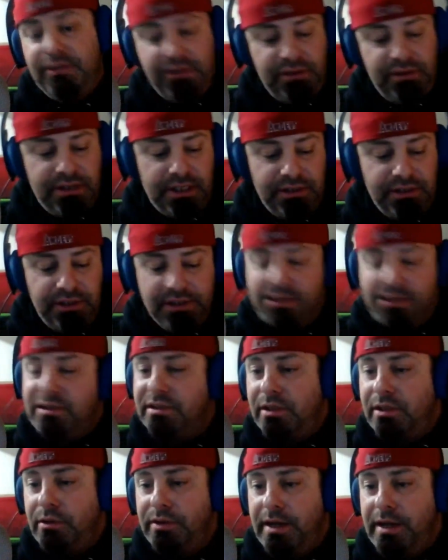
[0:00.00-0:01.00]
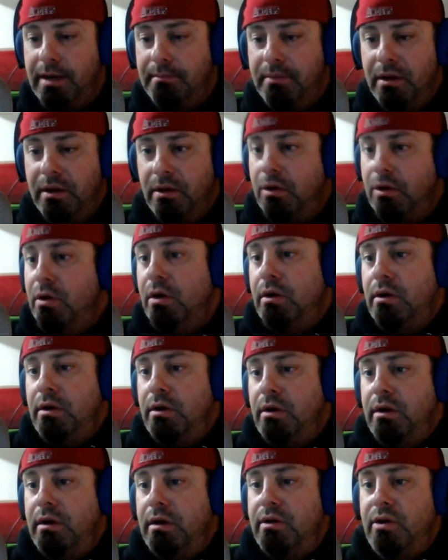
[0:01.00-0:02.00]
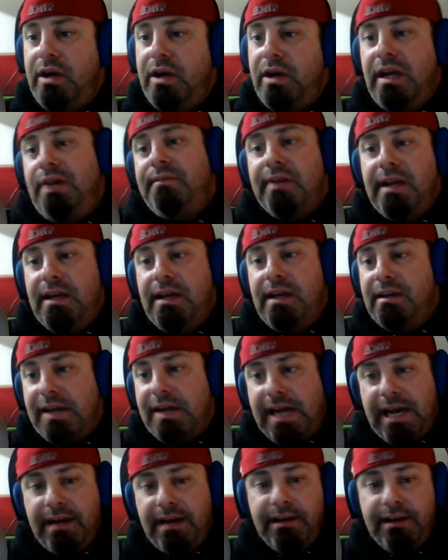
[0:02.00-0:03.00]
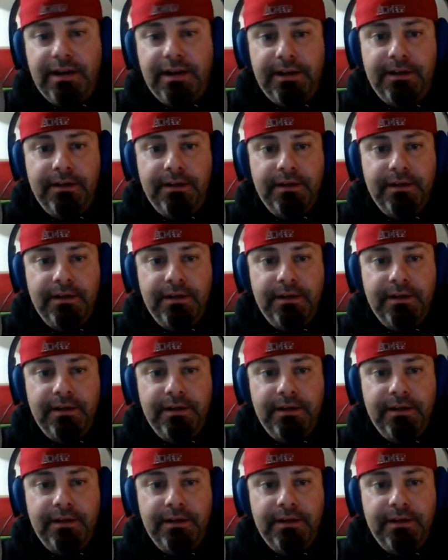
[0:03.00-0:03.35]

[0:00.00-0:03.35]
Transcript: that shit's sewn up. Yeah. You can't even get into Canada.